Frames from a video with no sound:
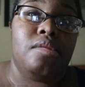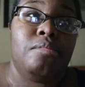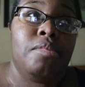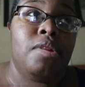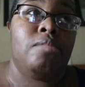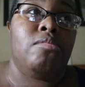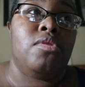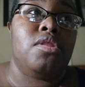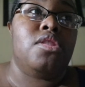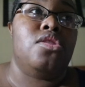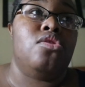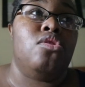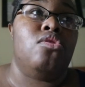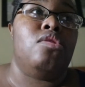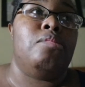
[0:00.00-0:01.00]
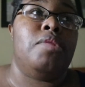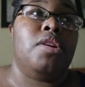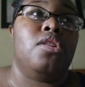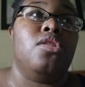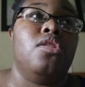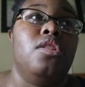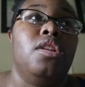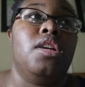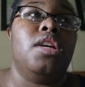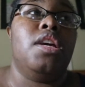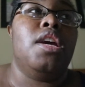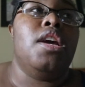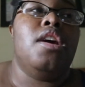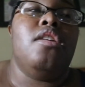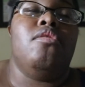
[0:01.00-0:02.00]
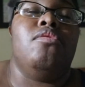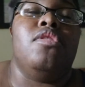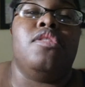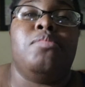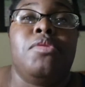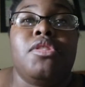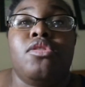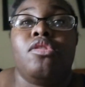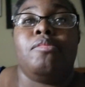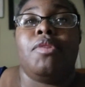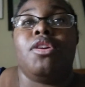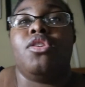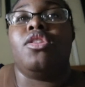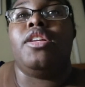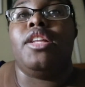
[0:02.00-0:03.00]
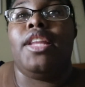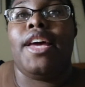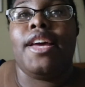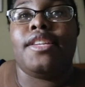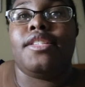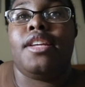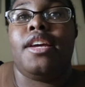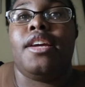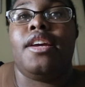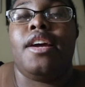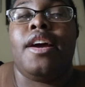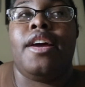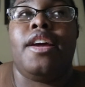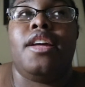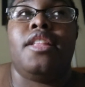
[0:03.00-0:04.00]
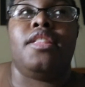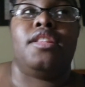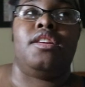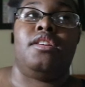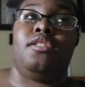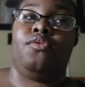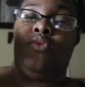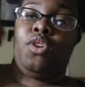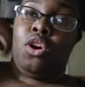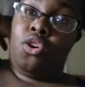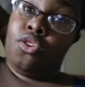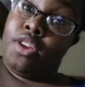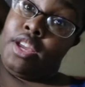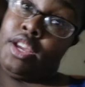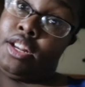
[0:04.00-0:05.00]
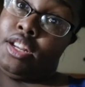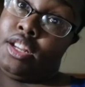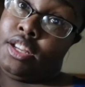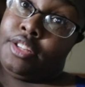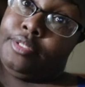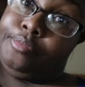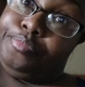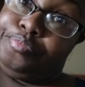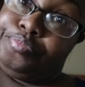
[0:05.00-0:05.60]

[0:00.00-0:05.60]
babe wants to go to bed early. We were supposed to go to bed early last night. I had the vlog edited.